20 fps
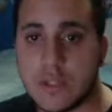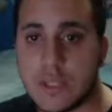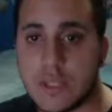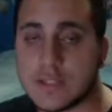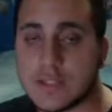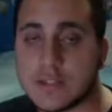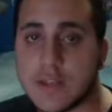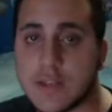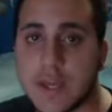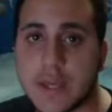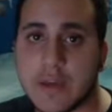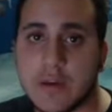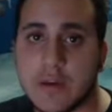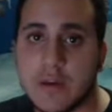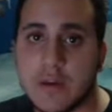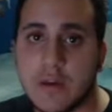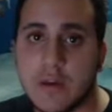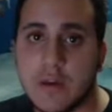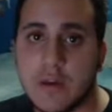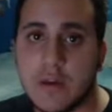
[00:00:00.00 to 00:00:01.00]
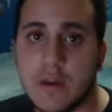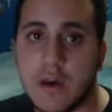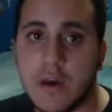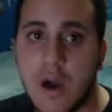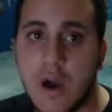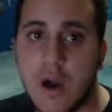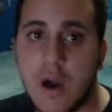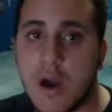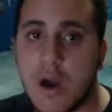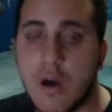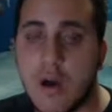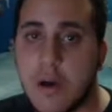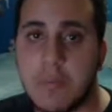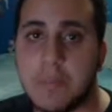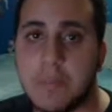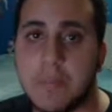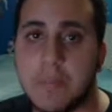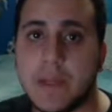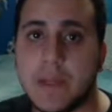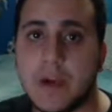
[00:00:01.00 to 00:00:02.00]
is, like,
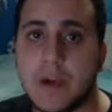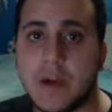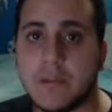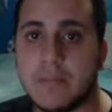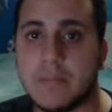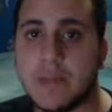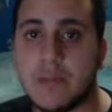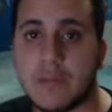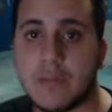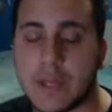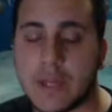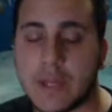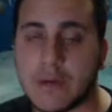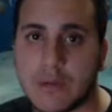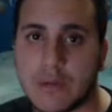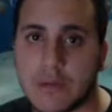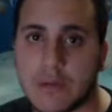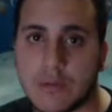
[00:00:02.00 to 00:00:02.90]
beyond me. Like,